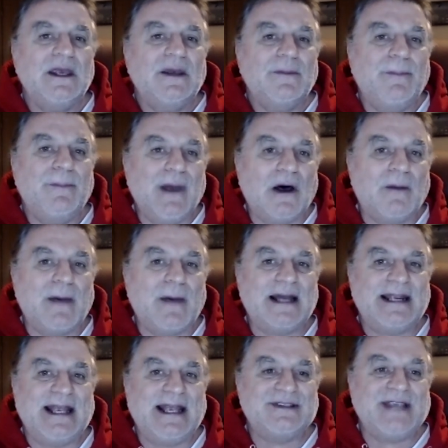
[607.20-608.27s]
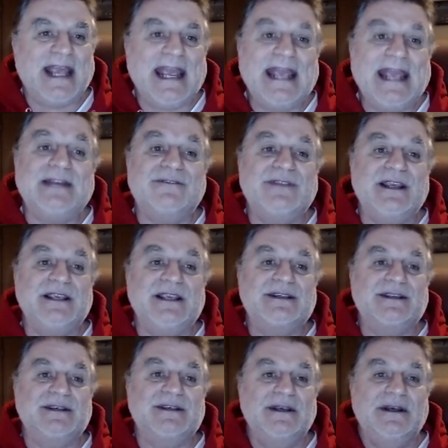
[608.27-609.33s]
Belmont has eight of
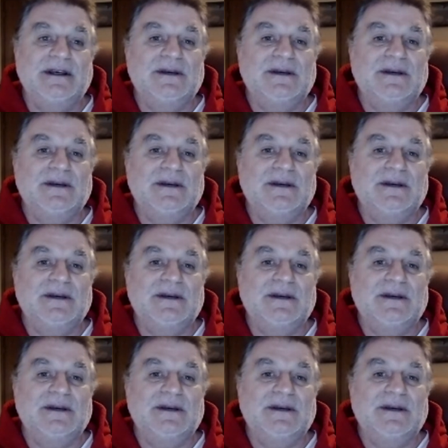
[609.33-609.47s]
these